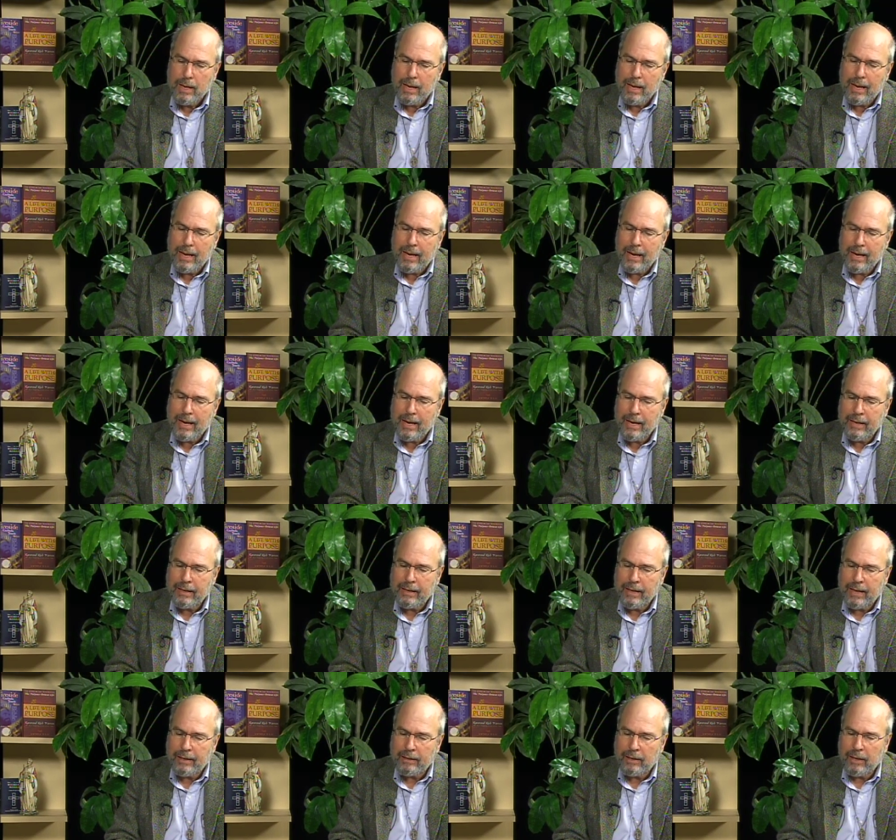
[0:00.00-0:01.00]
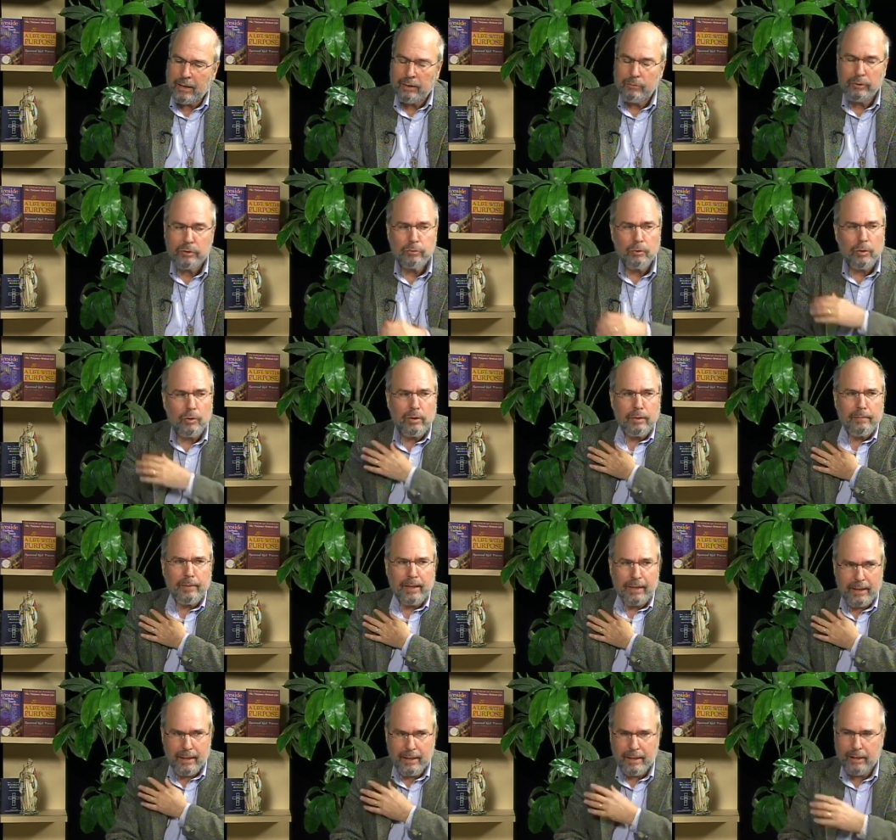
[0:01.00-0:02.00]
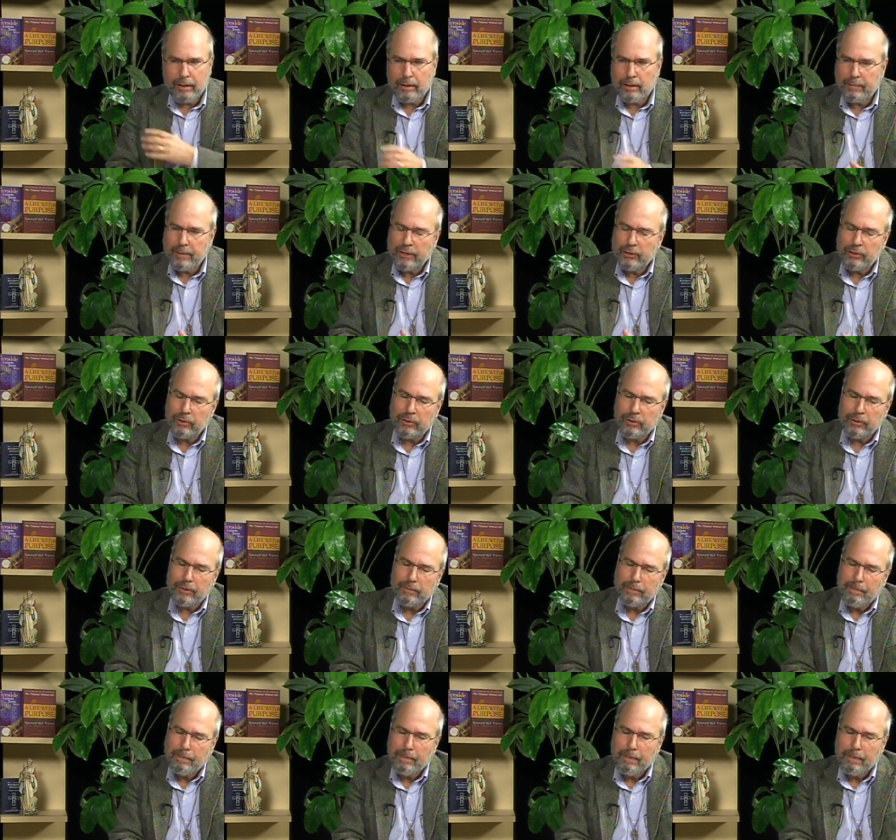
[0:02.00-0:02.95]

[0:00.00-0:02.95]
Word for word: And I thought I was woken by a hand on my shoulder